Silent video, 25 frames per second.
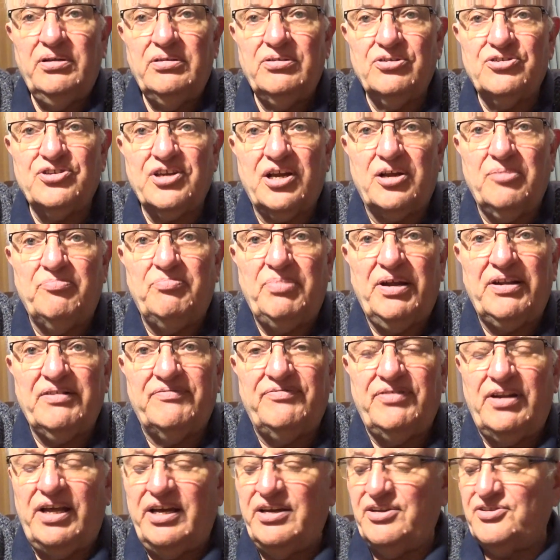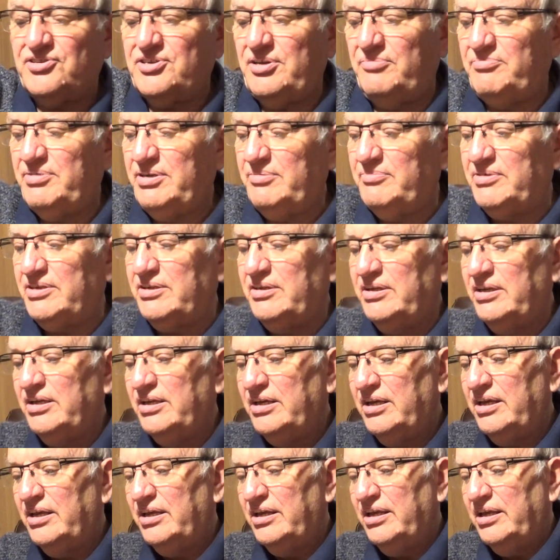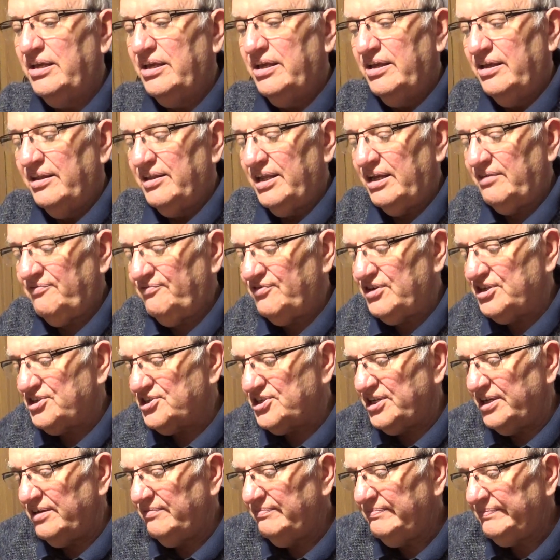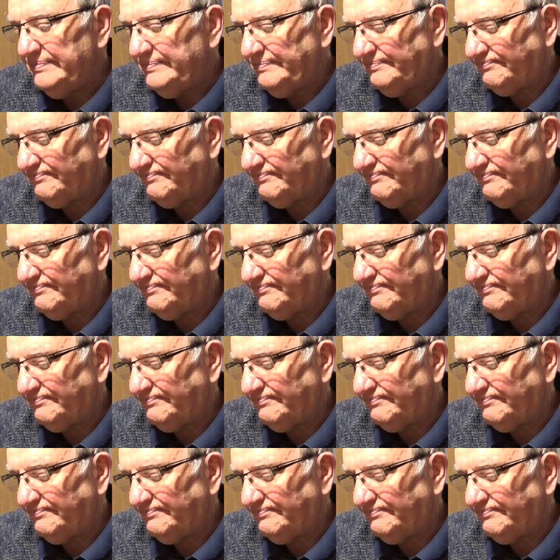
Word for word: looks like a butterfly or something, but that fits in